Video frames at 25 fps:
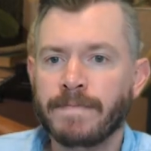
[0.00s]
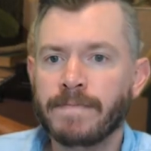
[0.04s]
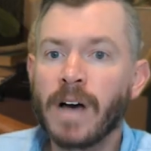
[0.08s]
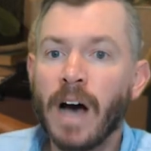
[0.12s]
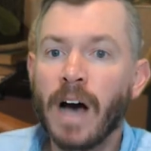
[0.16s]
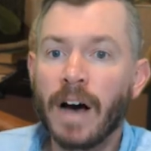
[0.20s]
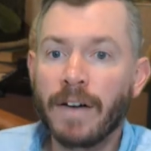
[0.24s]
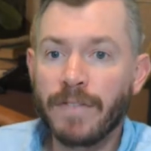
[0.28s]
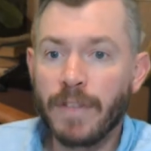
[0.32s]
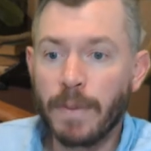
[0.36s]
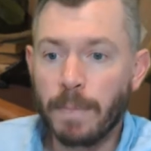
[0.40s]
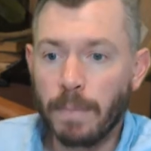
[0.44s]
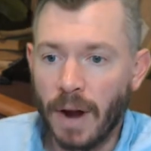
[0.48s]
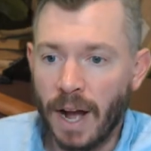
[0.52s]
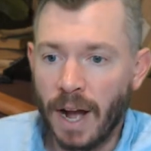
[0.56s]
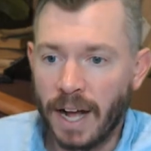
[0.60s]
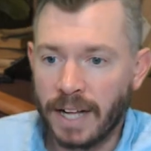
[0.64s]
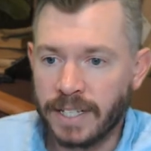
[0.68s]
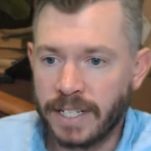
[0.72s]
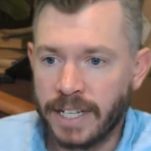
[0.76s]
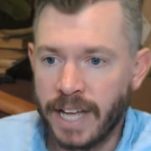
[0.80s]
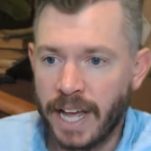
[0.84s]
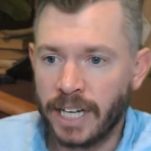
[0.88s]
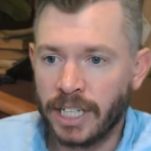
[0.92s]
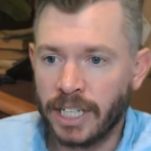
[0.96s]
of the
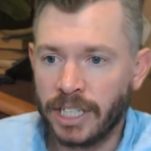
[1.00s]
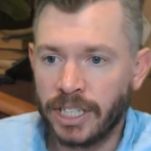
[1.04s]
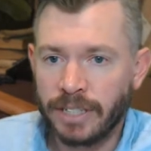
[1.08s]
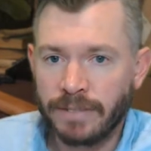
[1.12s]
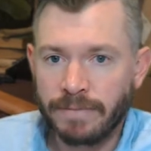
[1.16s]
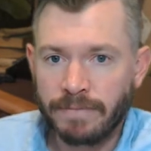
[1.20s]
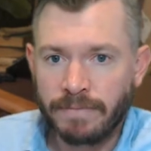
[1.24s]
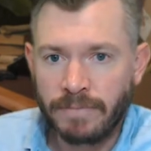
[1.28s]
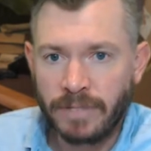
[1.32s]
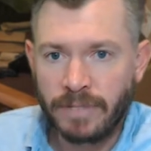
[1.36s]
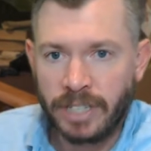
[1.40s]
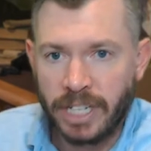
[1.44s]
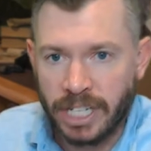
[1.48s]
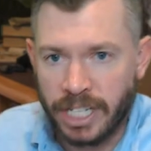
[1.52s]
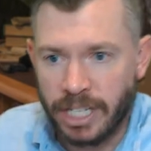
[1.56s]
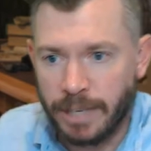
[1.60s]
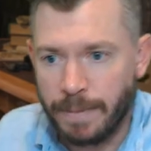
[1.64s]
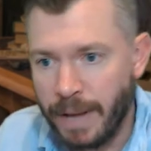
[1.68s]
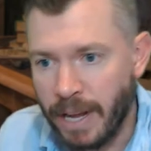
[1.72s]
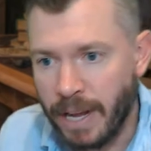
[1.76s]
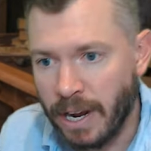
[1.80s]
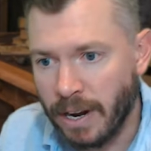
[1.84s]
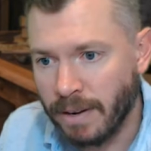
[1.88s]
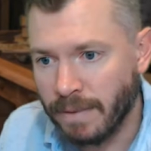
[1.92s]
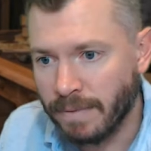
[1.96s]
Bronze Age
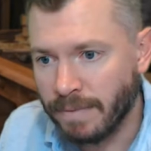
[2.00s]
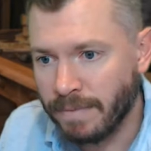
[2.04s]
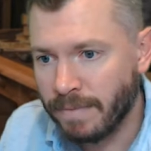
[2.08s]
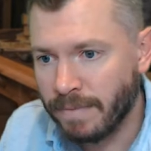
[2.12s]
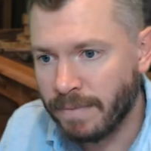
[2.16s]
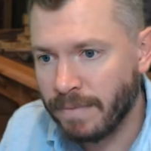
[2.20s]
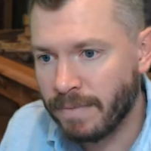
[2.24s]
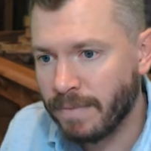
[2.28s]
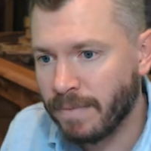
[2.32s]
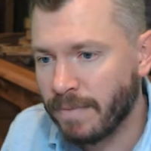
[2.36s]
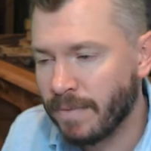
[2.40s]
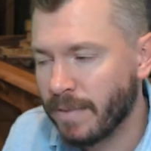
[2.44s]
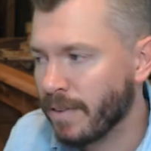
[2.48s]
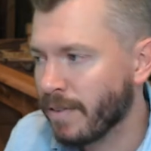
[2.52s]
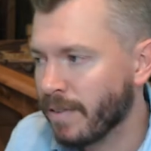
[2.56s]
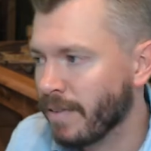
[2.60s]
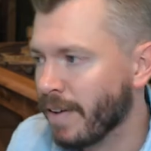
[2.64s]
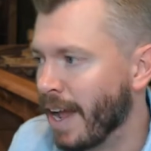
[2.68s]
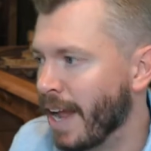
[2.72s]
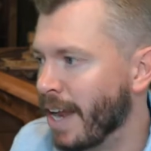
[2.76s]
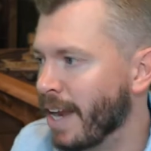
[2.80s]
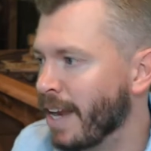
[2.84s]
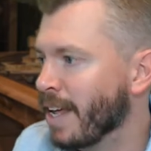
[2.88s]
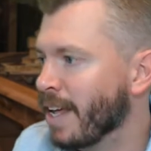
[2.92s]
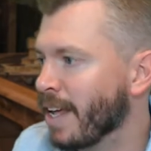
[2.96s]
disappear,
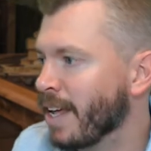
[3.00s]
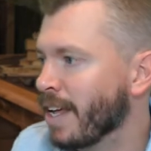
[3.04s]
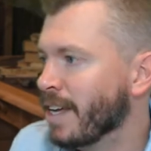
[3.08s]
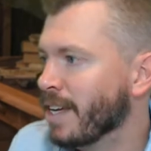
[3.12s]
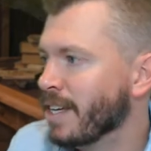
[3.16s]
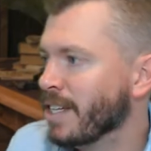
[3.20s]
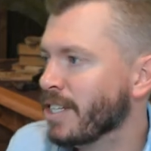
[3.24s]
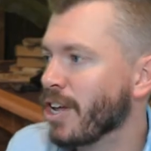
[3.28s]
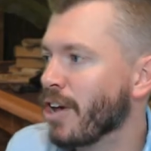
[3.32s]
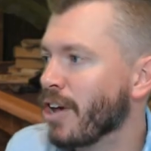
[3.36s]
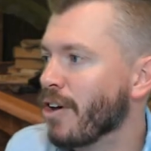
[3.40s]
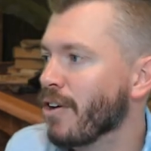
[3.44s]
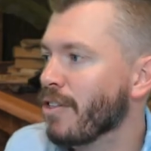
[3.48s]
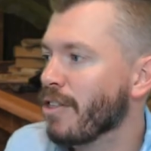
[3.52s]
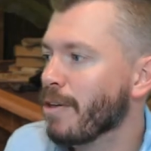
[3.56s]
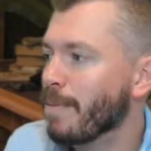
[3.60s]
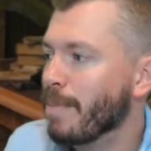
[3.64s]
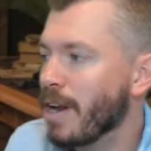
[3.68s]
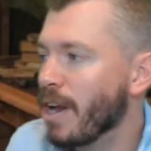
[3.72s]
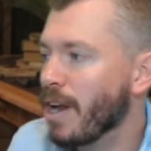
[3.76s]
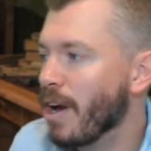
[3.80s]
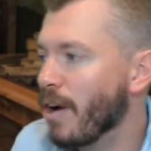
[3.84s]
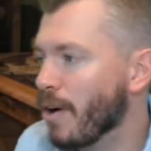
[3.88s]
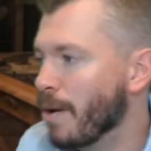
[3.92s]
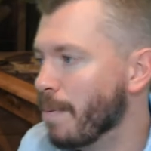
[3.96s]
right? So the
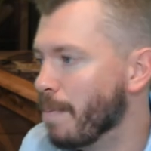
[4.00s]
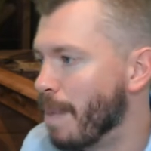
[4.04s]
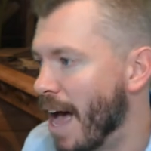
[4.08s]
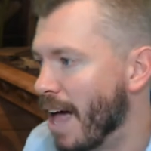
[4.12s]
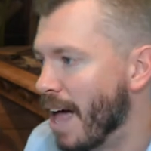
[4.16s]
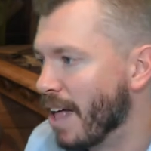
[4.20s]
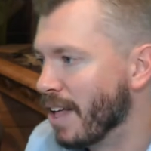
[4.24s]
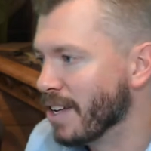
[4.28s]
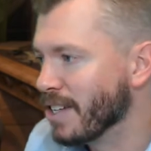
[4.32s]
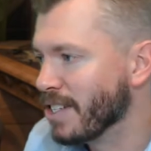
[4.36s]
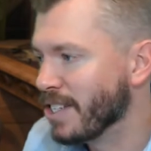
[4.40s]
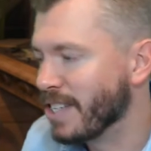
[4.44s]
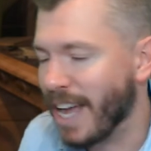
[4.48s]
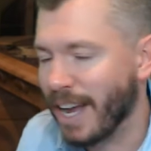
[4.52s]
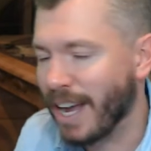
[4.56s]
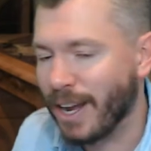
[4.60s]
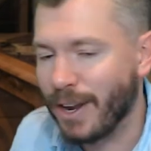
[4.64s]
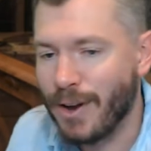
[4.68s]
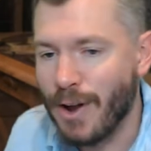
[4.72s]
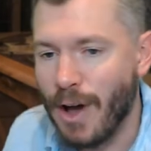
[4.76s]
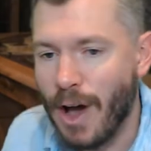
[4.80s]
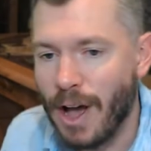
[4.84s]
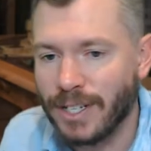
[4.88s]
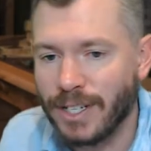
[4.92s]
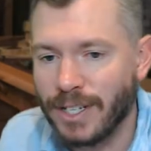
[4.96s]
Minoan palace at
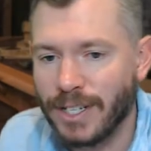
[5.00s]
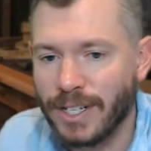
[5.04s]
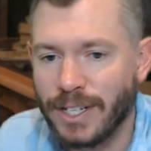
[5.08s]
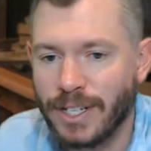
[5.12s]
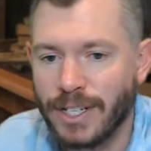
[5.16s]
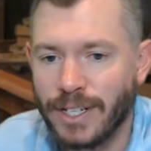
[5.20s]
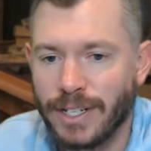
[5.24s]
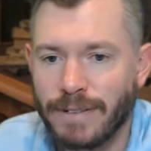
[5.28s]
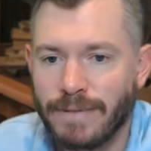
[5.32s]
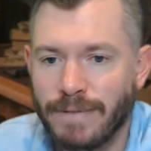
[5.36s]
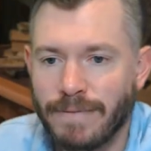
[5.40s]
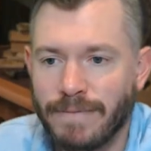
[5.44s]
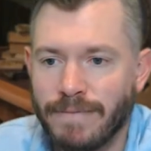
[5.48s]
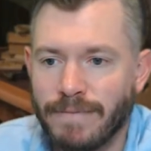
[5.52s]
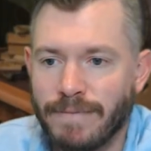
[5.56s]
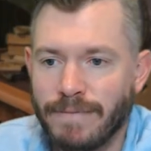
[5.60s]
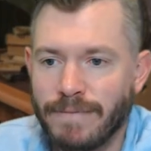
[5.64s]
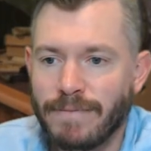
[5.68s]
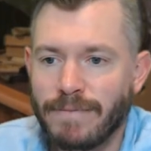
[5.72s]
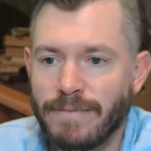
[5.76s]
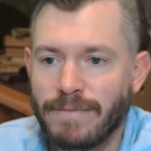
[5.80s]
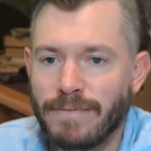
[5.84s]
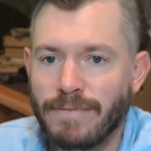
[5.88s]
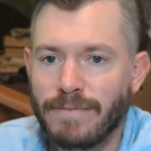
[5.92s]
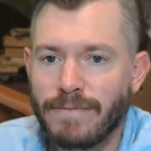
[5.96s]
Knossos,
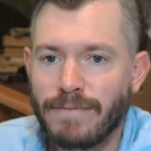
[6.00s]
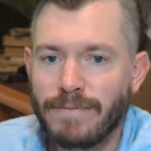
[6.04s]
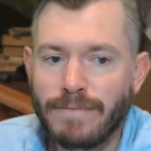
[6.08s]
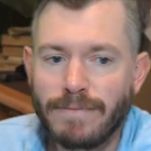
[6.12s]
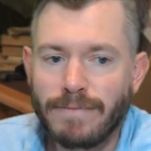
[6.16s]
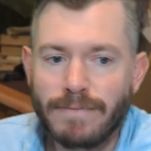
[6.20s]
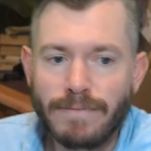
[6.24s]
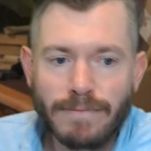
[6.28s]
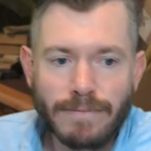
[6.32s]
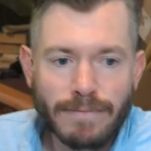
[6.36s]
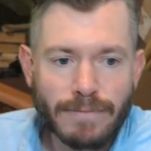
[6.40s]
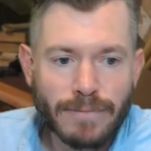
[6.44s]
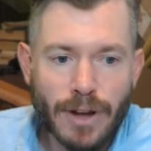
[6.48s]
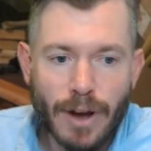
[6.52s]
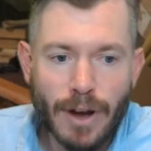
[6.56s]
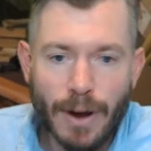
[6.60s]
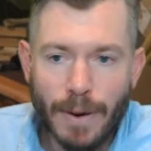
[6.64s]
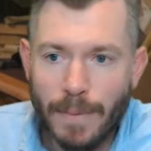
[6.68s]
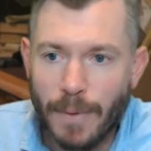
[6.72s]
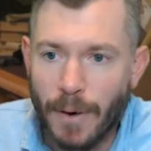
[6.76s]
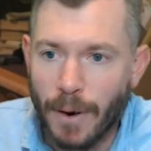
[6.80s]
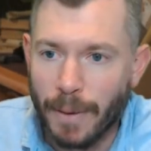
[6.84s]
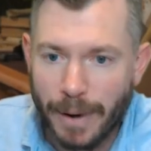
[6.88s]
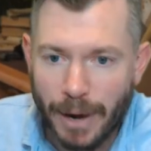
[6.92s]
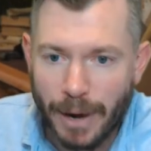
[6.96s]
no
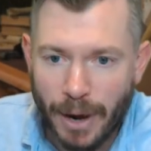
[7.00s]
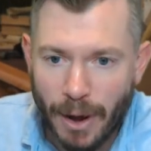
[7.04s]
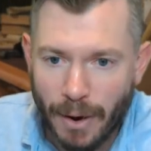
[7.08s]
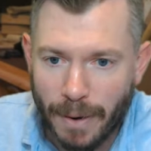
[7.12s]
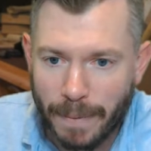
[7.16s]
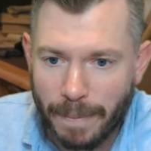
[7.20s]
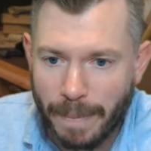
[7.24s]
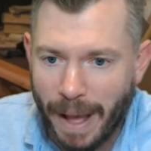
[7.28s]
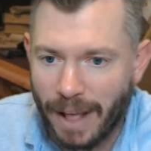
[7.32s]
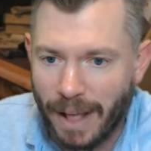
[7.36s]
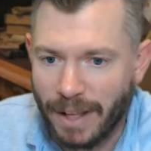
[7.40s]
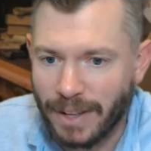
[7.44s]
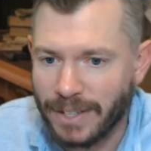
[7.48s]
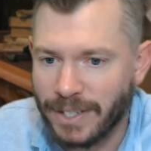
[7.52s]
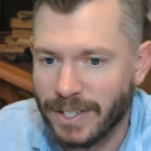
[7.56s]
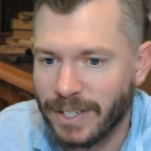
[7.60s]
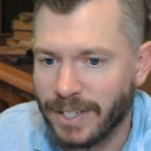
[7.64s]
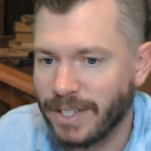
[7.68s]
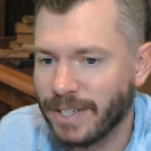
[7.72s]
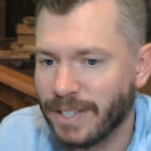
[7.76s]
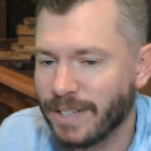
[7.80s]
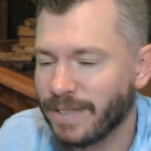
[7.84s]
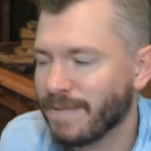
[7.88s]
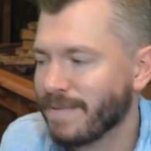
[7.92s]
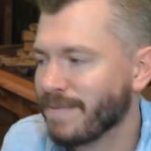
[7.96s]
more Minoan
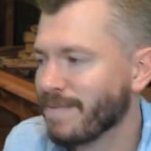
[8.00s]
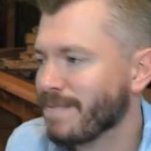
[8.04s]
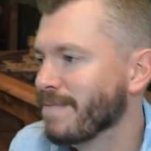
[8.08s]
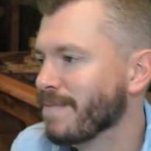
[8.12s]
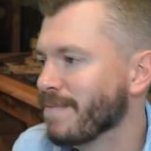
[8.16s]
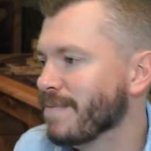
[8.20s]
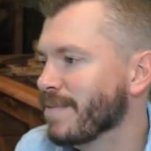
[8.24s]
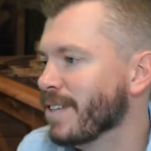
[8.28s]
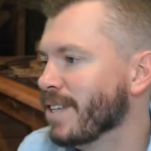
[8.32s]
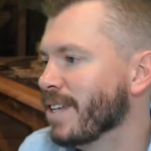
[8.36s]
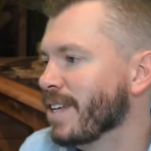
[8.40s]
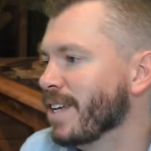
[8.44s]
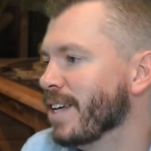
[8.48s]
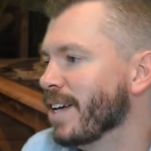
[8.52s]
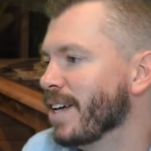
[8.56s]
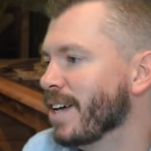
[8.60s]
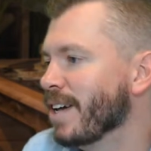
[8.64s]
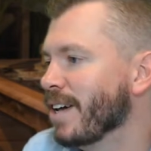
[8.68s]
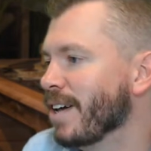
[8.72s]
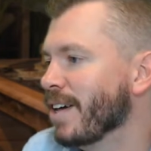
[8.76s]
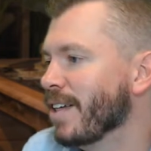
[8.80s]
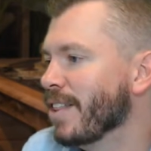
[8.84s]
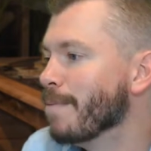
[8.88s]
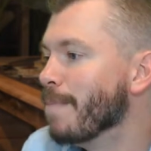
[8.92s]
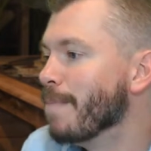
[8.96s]
palaces.
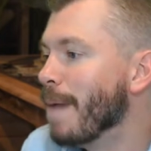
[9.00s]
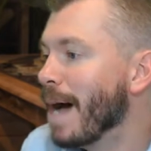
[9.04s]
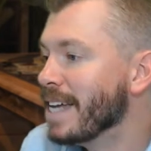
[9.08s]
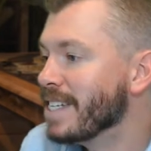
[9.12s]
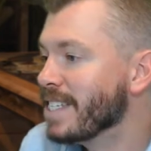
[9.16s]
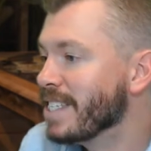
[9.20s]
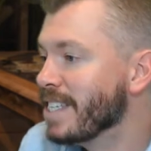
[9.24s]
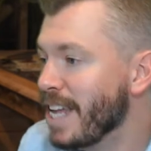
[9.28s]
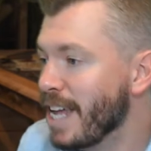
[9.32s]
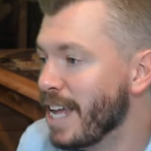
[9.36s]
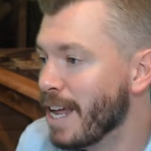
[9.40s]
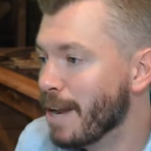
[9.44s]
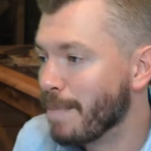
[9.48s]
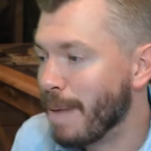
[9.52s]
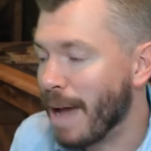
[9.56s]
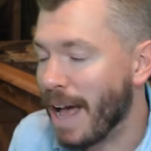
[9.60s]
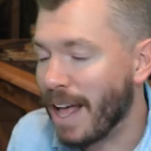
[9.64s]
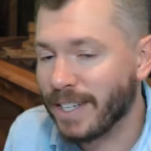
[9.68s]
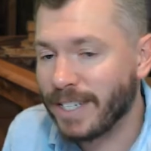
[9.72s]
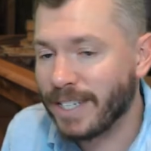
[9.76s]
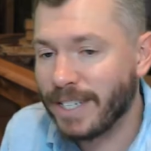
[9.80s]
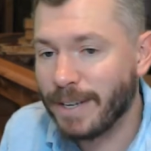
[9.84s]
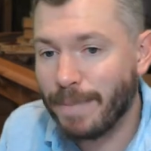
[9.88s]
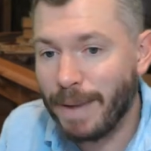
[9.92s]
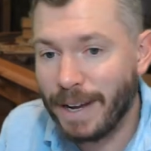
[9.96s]
The Mycenaean
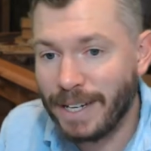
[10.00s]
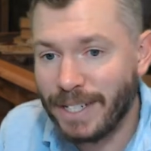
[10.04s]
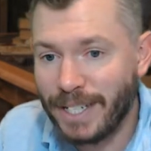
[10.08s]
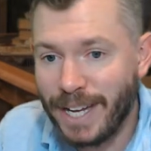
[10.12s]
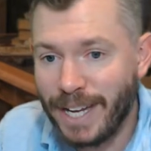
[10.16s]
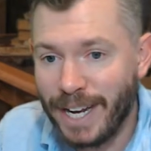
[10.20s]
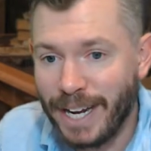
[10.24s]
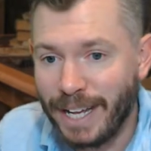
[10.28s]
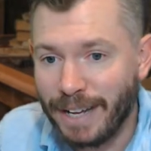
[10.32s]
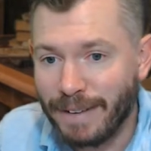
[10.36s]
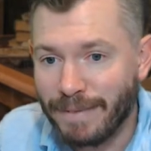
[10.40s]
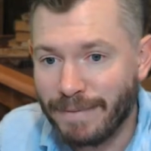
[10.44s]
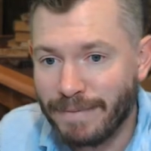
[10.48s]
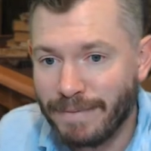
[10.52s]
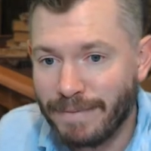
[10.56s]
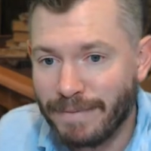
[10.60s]
palace at Mycenae,